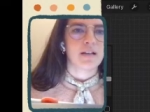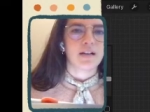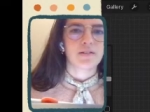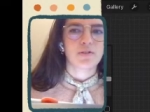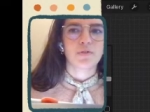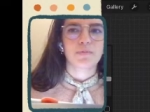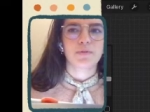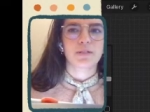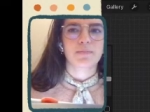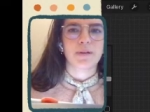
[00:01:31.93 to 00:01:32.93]
I don't know if
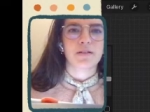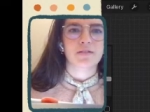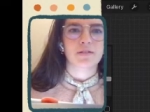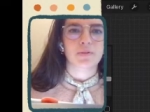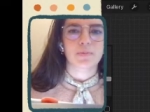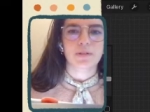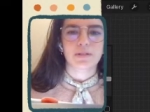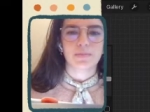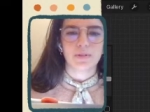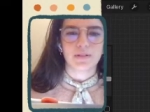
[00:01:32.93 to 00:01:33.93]
music matters so
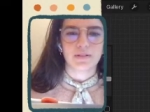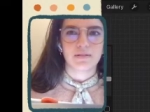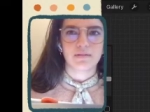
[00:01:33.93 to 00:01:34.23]
much, but